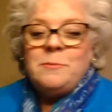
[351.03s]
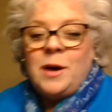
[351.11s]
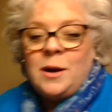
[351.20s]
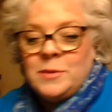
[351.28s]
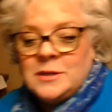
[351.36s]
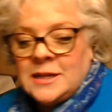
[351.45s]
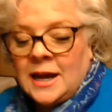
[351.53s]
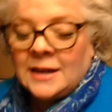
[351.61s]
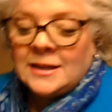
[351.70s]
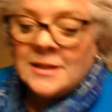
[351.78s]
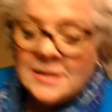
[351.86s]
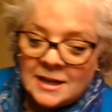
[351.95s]
Mom and
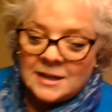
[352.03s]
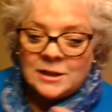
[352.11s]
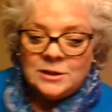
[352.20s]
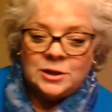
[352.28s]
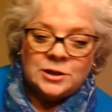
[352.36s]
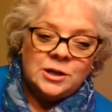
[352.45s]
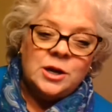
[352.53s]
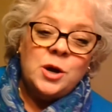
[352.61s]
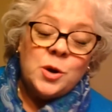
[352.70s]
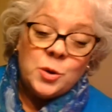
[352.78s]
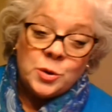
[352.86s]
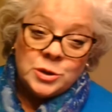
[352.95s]
Dad can take a look,
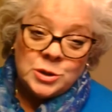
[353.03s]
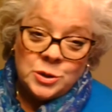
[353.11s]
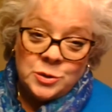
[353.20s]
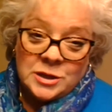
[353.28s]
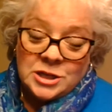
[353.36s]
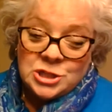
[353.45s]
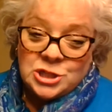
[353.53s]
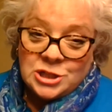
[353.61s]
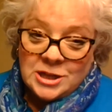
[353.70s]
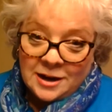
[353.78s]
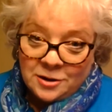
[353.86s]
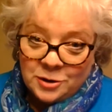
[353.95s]
or you can
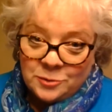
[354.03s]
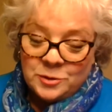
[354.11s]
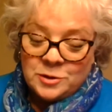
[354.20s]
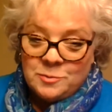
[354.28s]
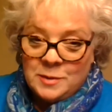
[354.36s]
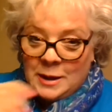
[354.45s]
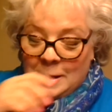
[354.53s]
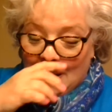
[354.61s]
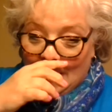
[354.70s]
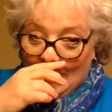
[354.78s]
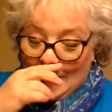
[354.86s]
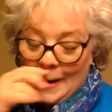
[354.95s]
share it with me
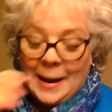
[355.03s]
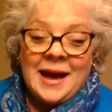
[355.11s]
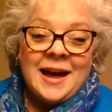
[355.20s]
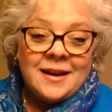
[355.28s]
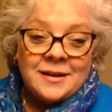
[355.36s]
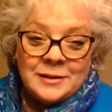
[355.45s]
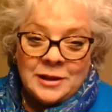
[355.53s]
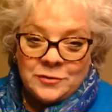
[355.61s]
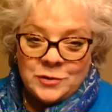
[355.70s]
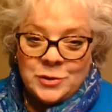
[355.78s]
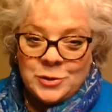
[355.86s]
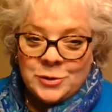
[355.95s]
at
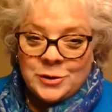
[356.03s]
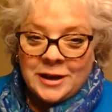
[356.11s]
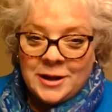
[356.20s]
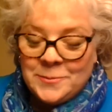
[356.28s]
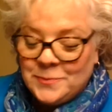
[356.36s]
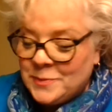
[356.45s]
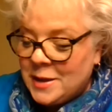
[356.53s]
11:30.